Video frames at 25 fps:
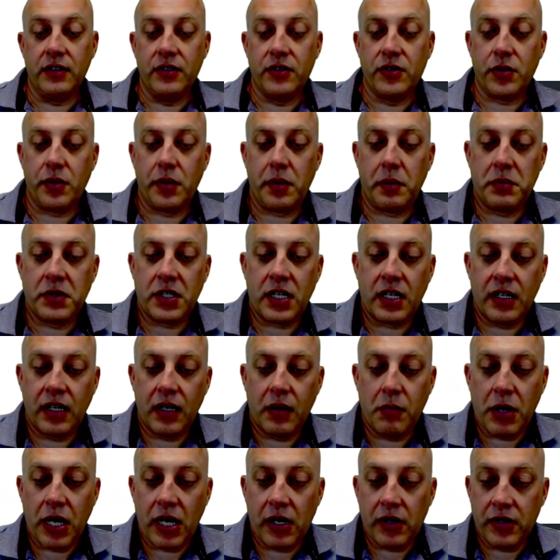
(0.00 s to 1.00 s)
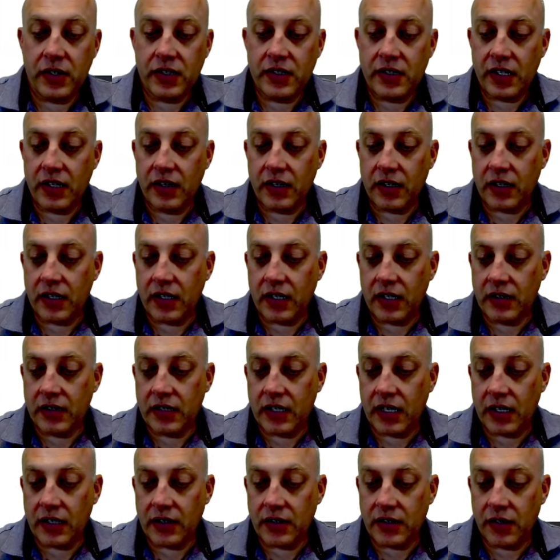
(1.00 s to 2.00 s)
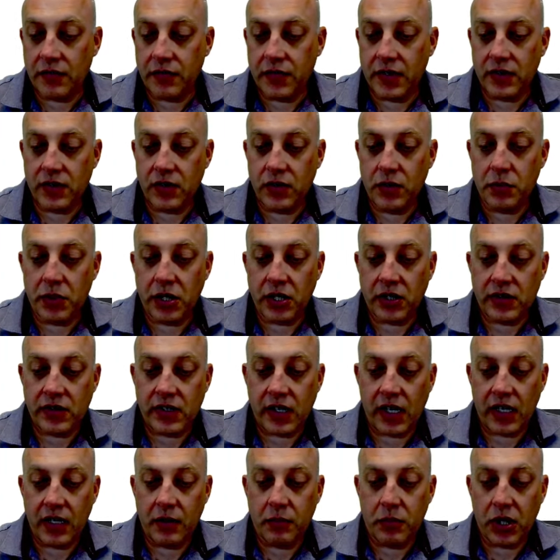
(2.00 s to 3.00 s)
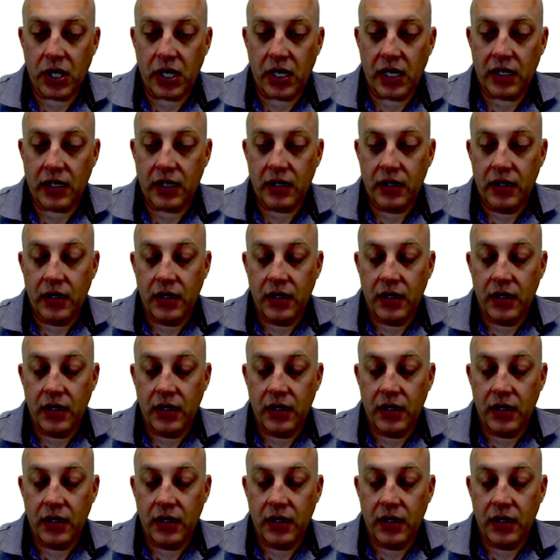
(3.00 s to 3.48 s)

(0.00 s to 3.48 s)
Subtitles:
So what I'm talking about is in the context of this Numark sliding block,